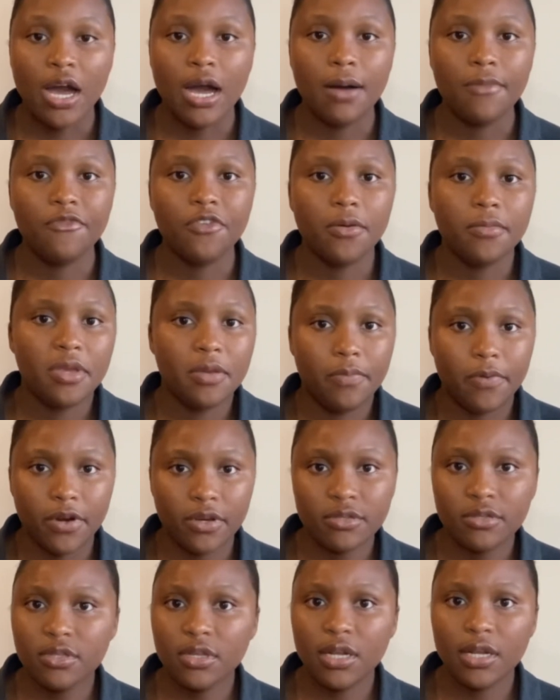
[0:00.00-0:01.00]
For me
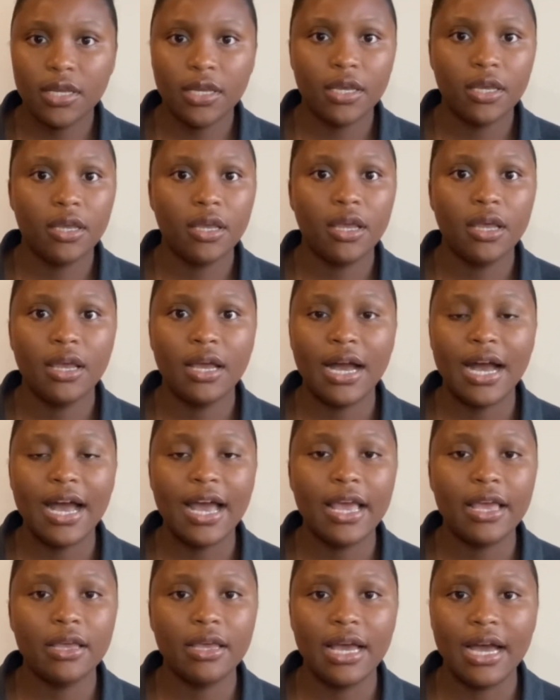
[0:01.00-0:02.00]
personally,
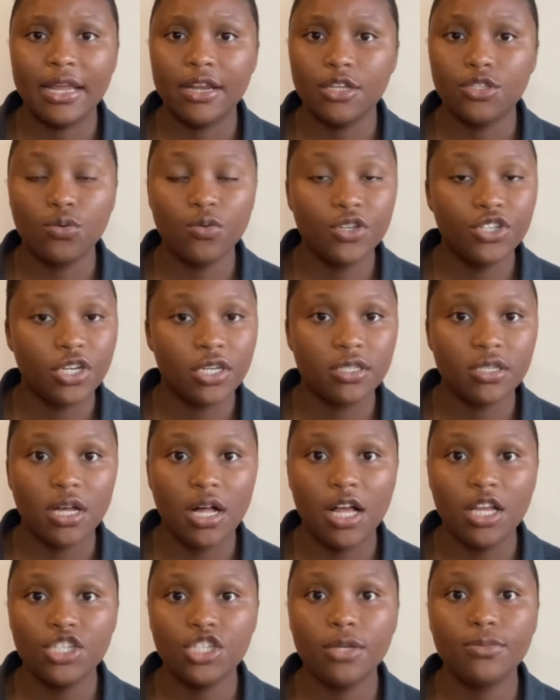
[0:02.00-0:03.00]
I had a tuition
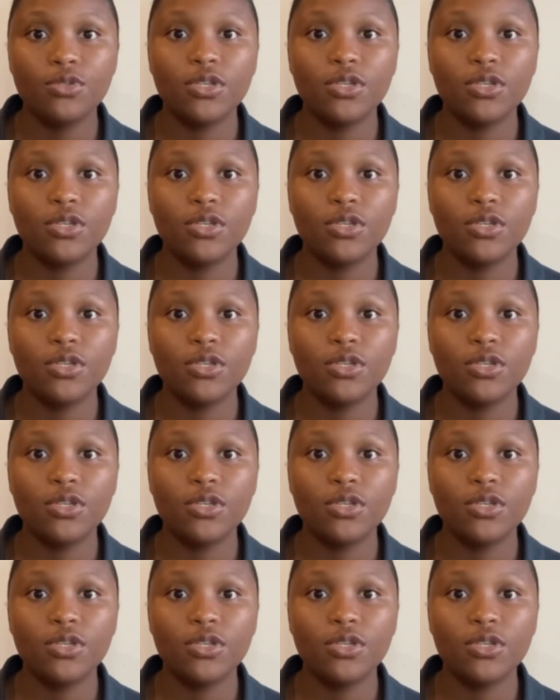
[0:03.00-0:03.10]
scholarship,